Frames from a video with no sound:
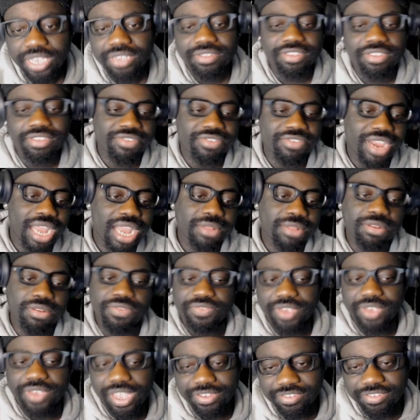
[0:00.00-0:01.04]
Subscribe, turn
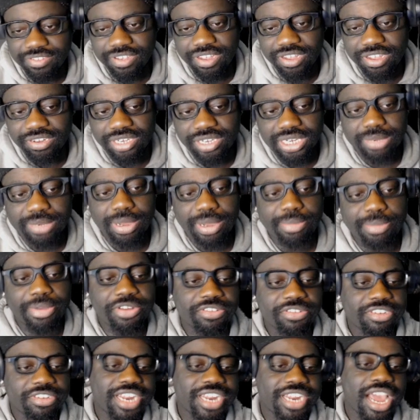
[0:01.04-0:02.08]
notifications on. Check out my
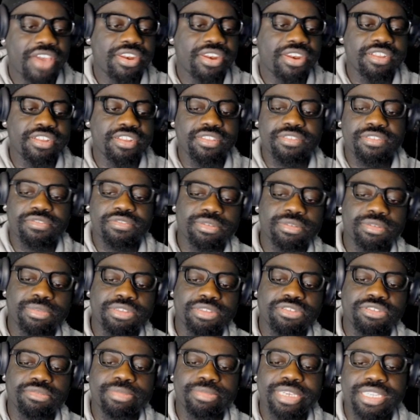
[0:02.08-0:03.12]
merch down in the description of
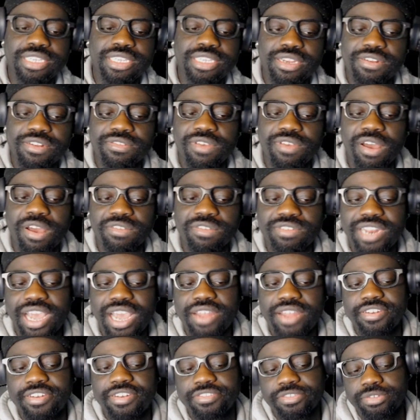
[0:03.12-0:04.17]
the social media channels. Also
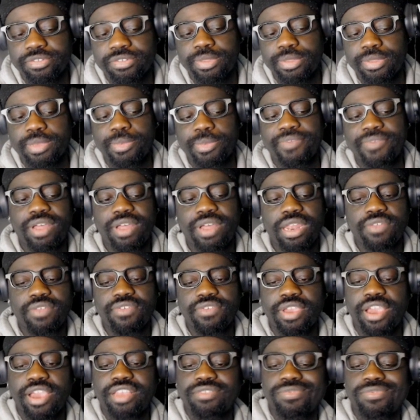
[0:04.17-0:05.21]
down in the description, let me follow if
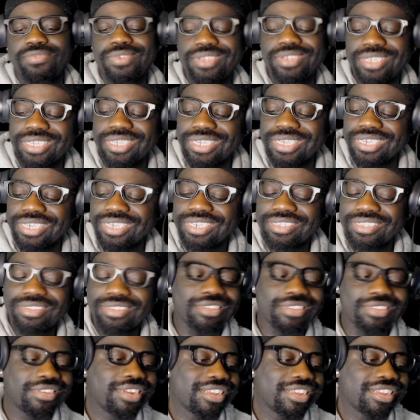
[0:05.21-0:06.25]
you guys want.
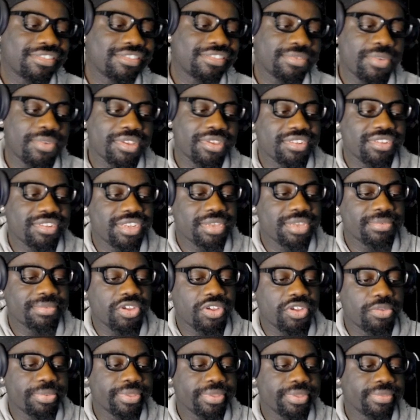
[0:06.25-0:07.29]
Send suggestions, requests, and DMs
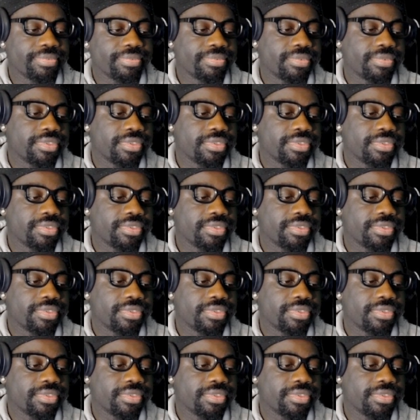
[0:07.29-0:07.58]
are open.